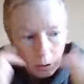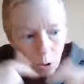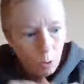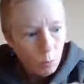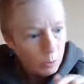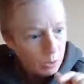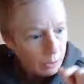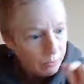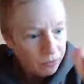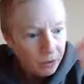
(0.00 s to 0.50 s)
Oh,
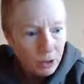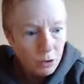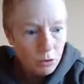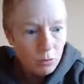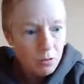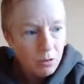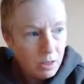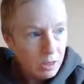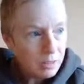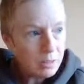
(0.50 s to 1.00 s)
well, if I
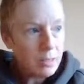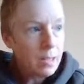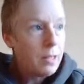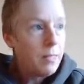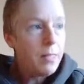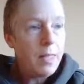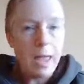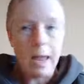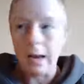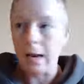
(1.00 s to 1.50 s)
do this,
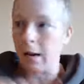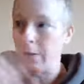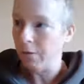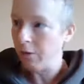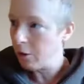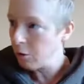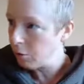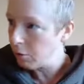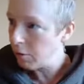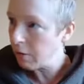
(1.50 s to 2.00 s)
then that. And if
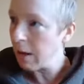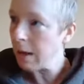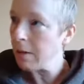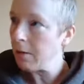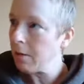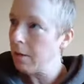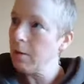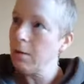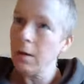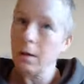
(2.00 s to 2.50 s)
I do
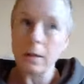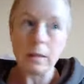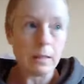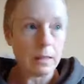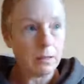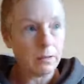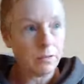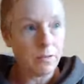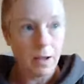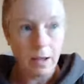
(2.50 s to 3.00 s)
that, then this.
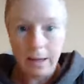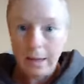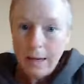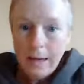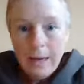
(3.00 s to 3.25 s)
And if I,